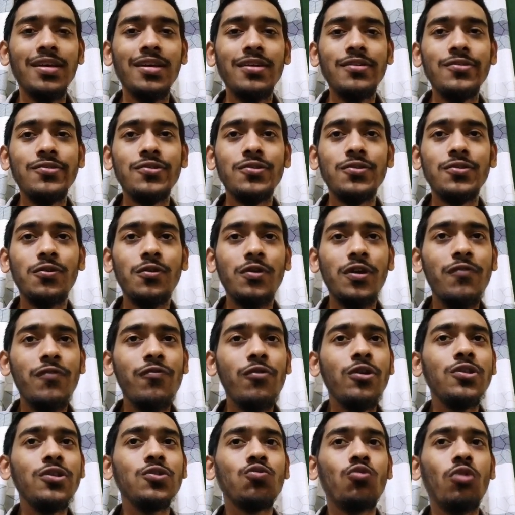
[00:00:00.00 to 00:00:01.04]
So if you
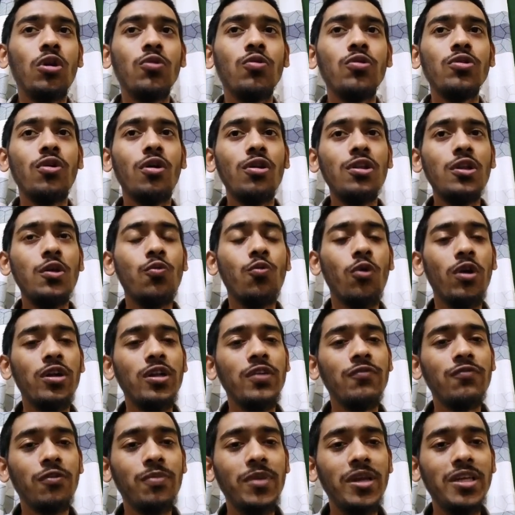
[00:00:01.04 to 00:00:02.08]
want to just work with only one
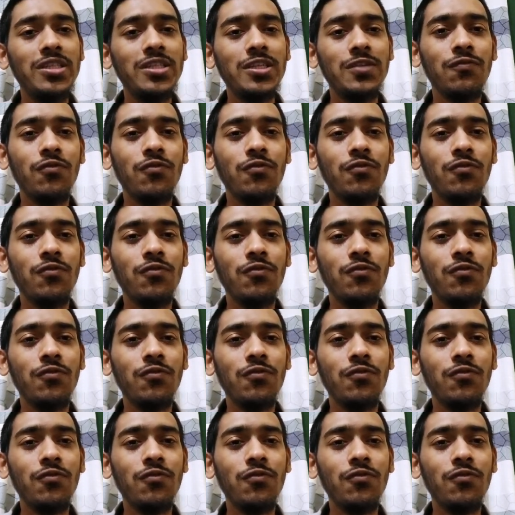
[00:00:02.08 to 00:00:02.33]
information,